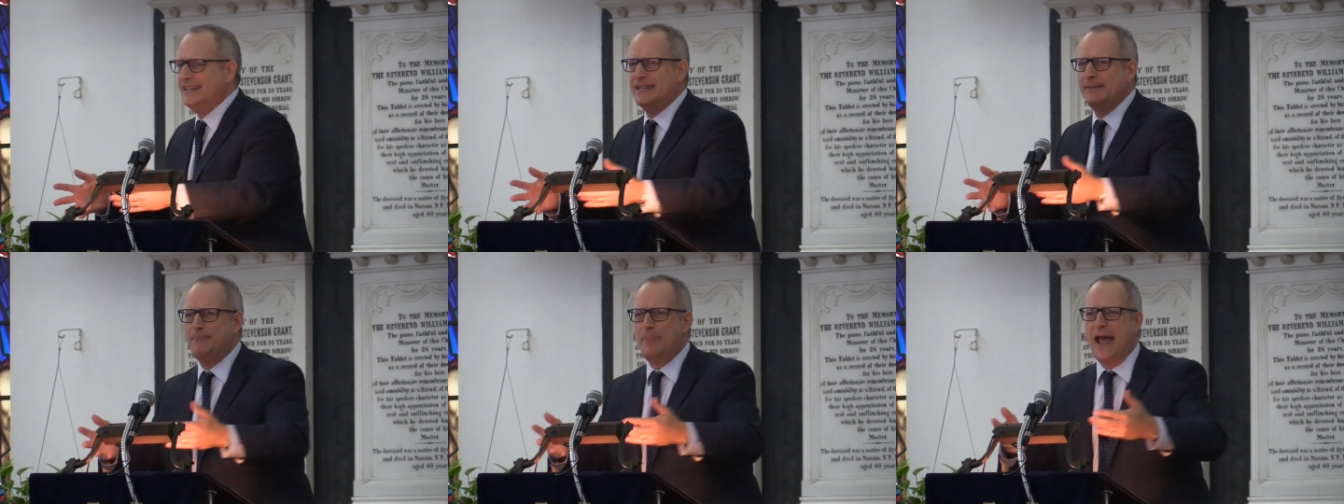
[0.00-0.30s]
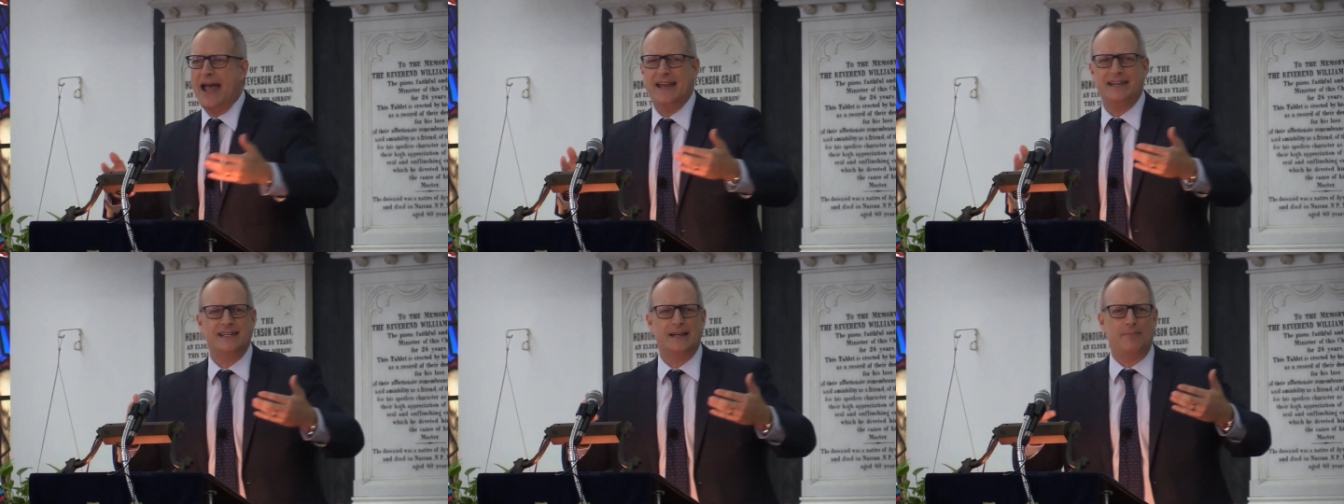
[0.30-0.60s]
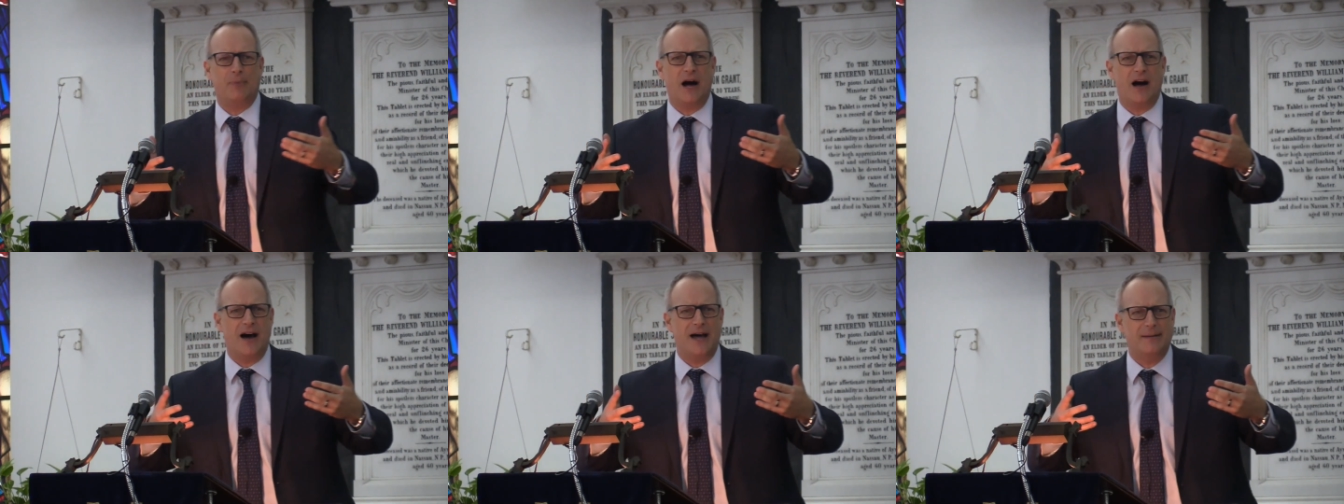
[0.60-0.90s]
depend
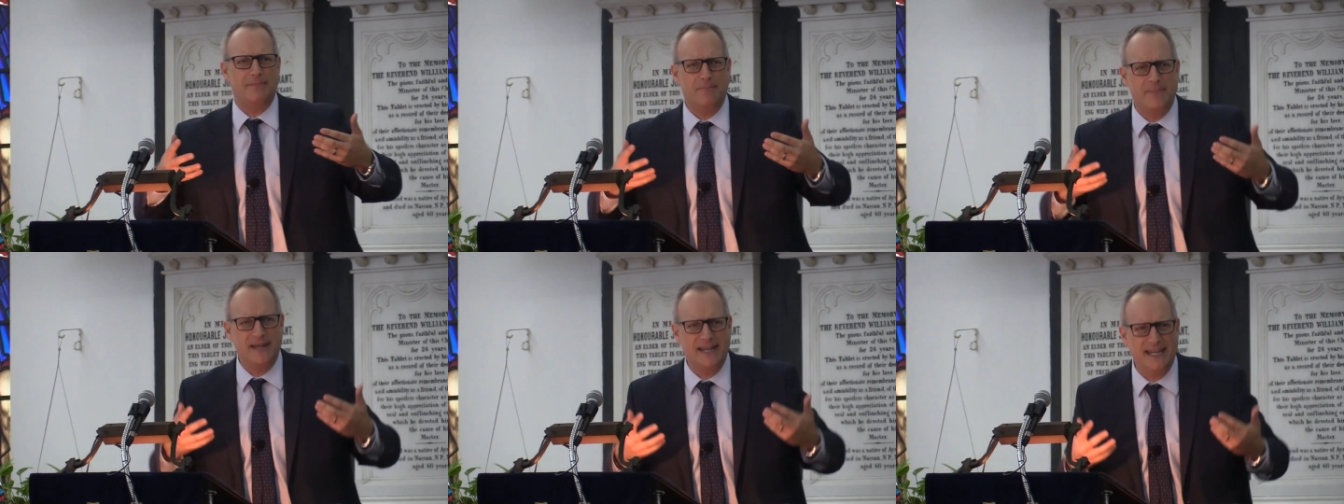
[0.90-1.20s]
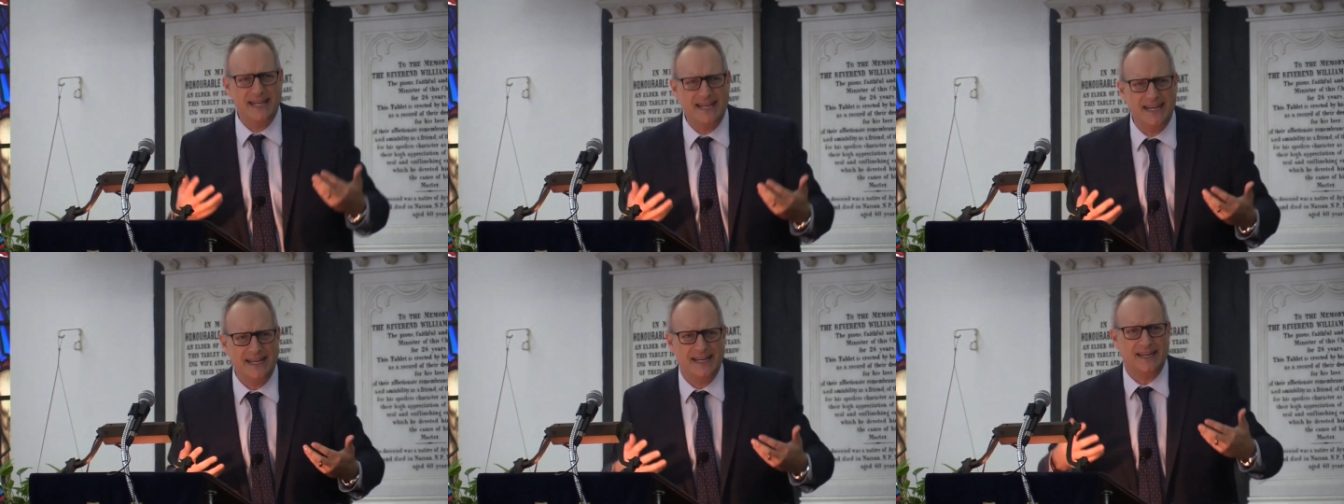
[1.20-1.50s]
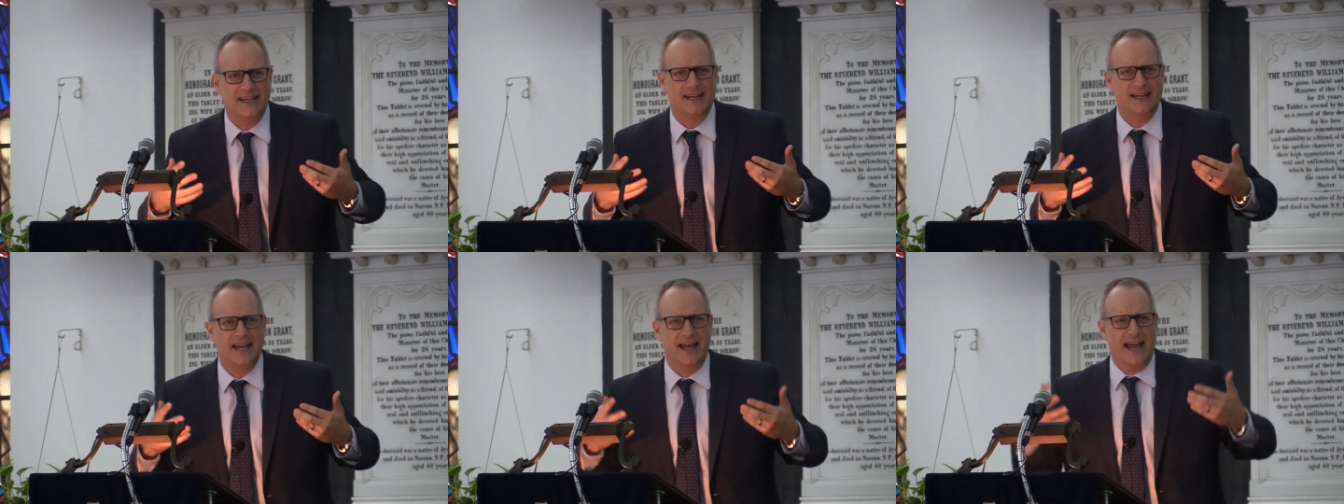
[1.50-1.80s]
upon me.
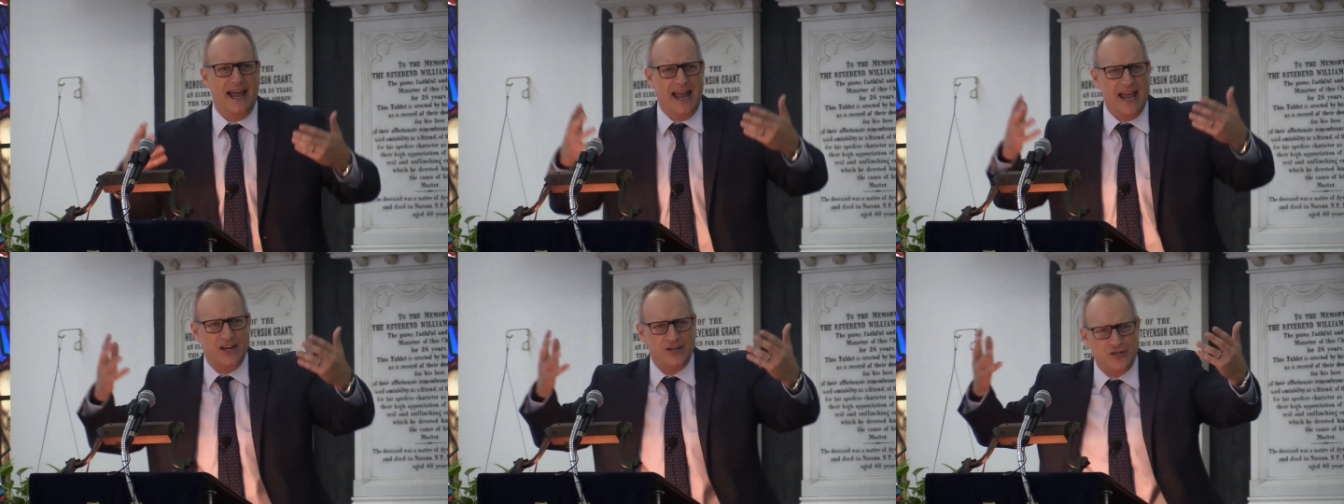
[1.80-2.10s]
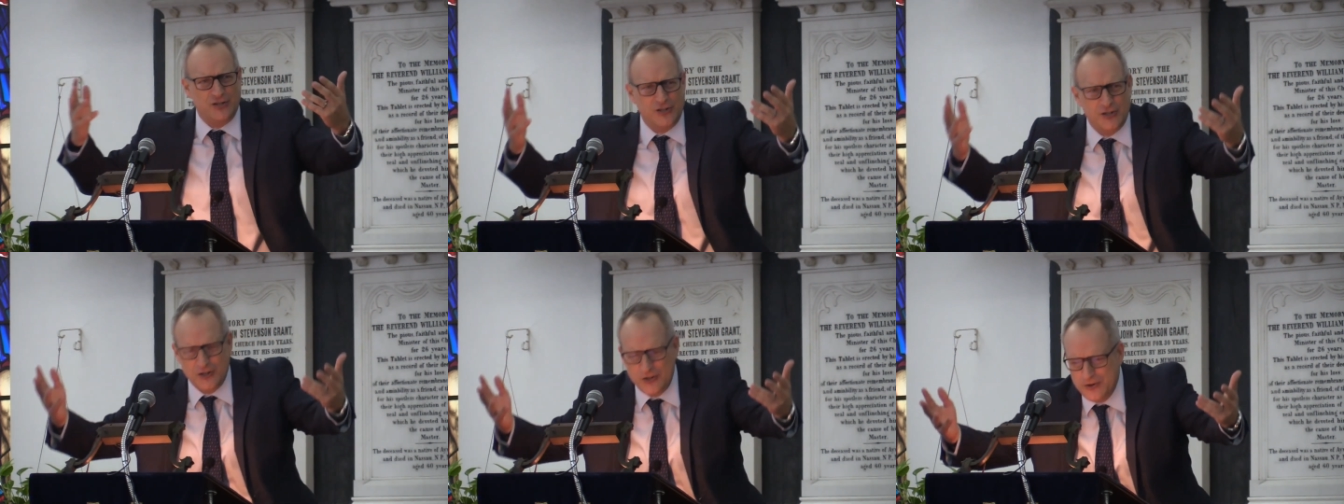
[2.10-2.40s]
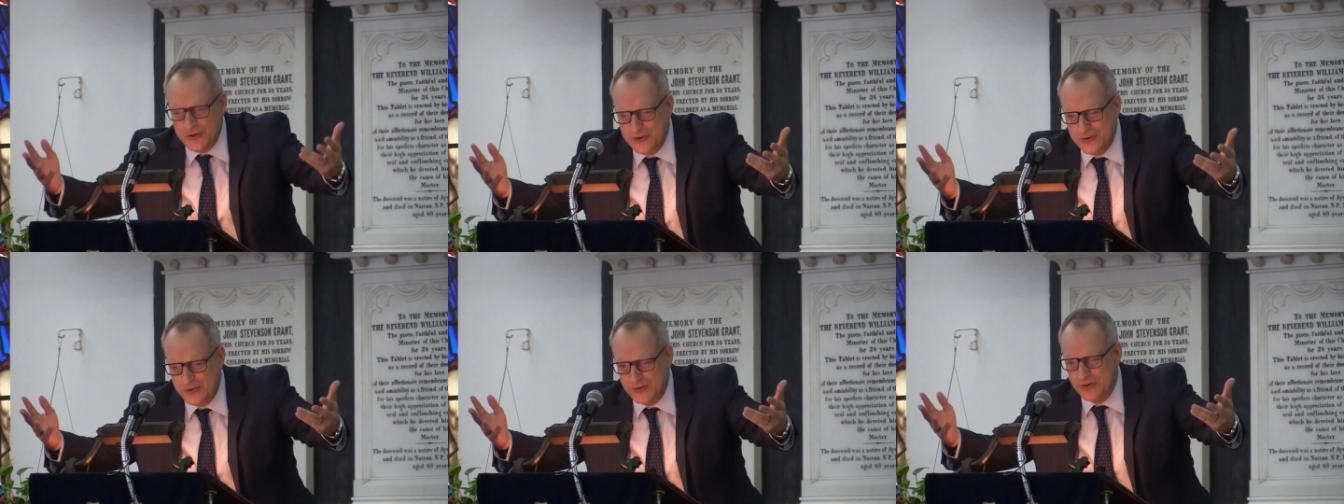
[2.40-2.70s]
And
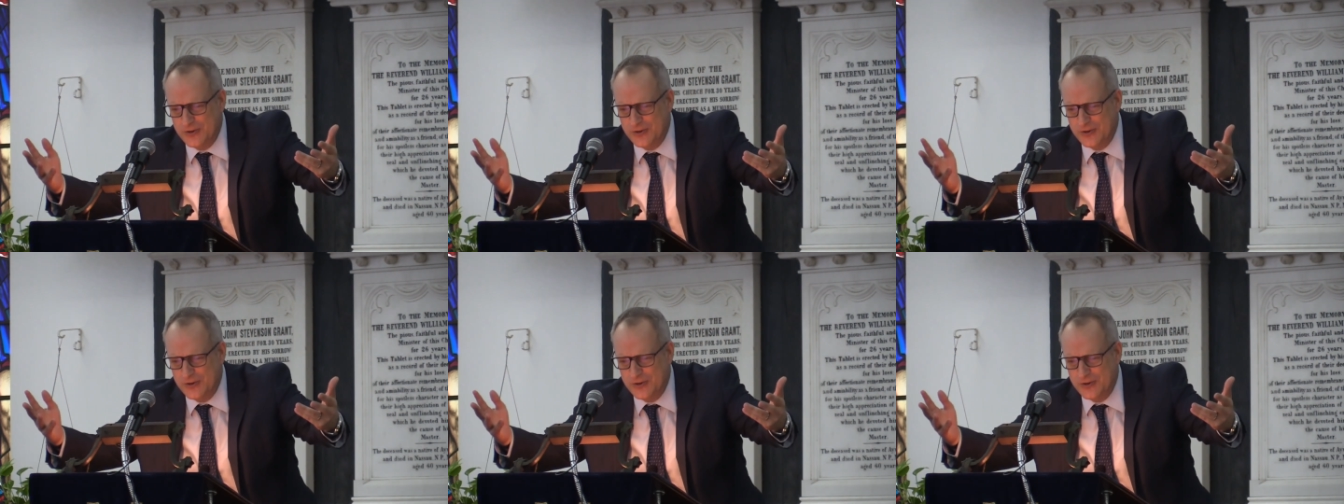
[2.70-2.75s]
you.